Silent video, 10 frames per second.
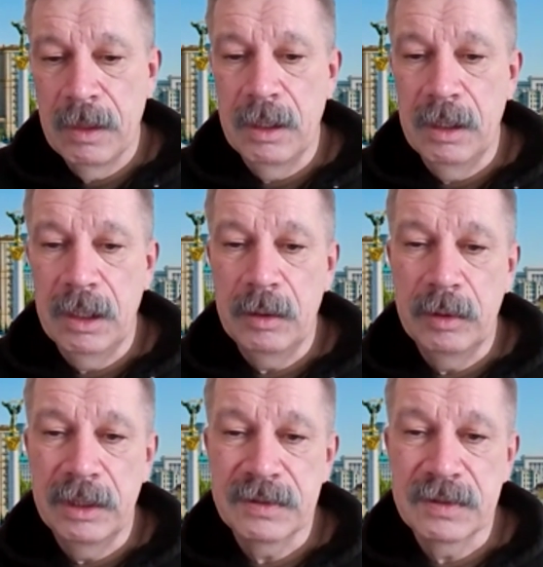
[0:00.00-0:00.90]
allow
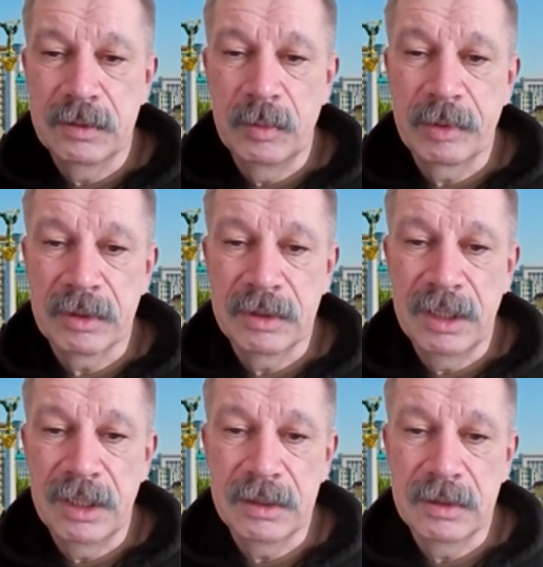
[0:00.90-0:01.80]
us to
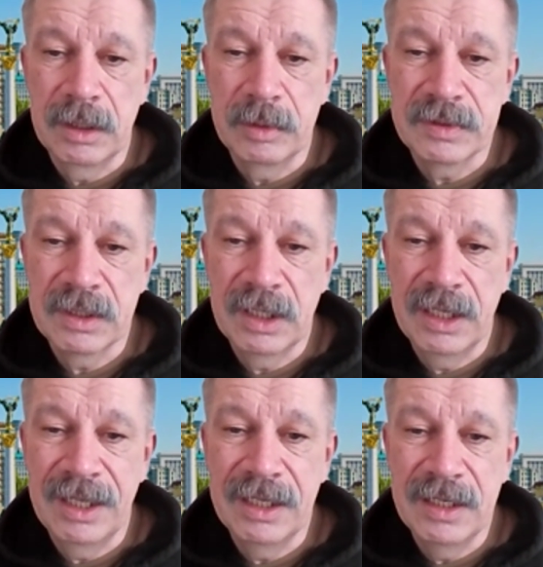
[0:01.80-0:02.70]
protect our sky
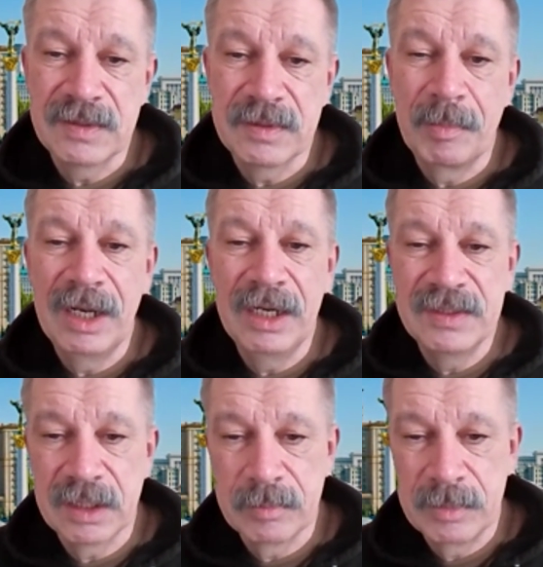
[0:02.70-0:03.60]
against
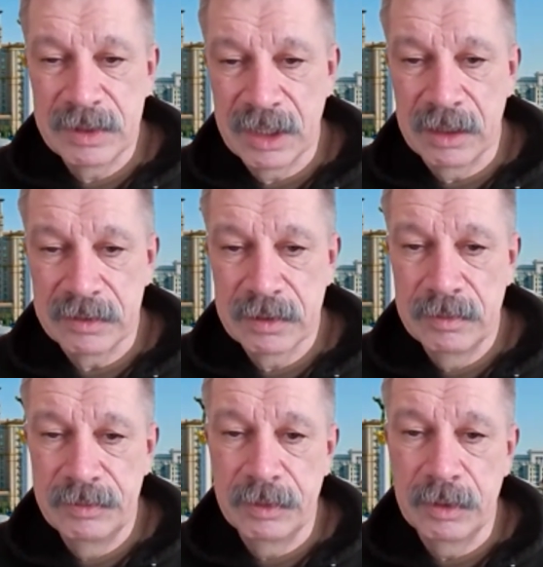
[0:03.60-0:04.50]
ballistic missiles,
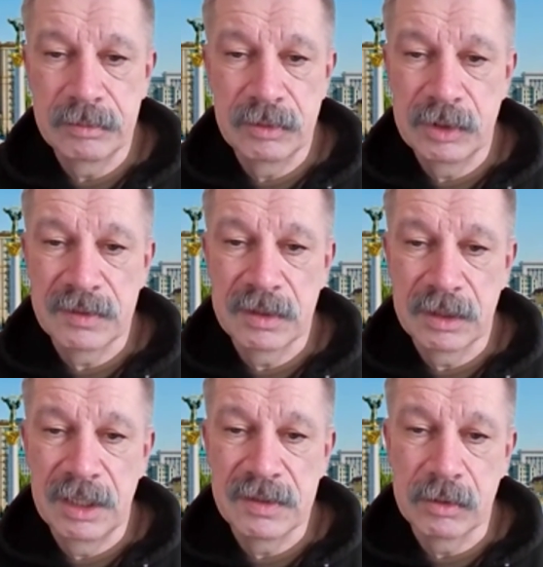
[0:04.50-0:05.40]
not just
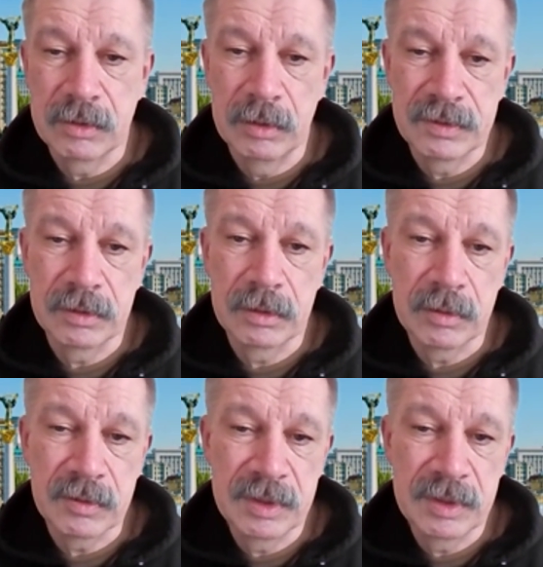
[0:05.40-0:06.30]
against drones or
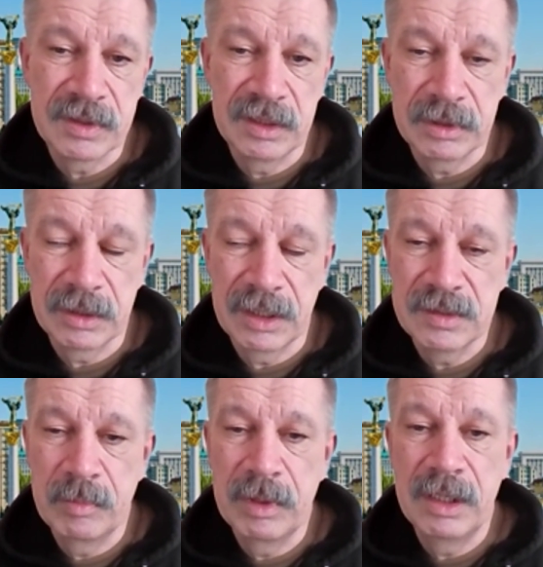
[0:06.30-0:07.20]
cruise missiles, but
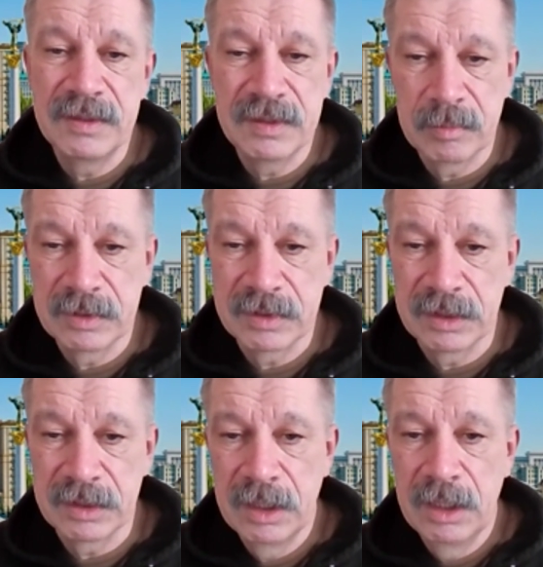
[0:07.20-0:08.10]
against ballistic
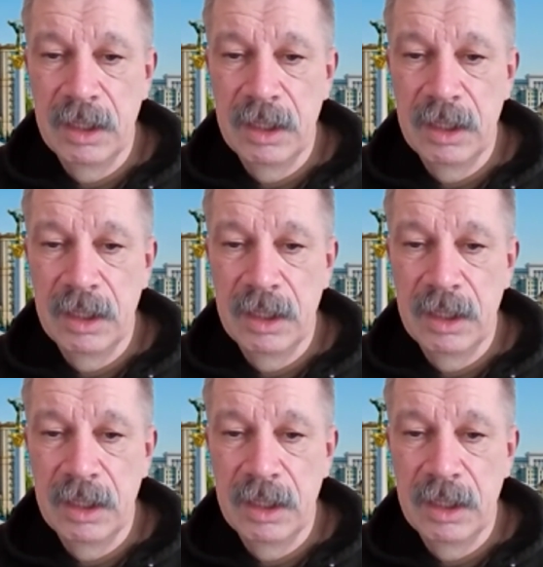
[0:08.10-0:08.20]
missiles.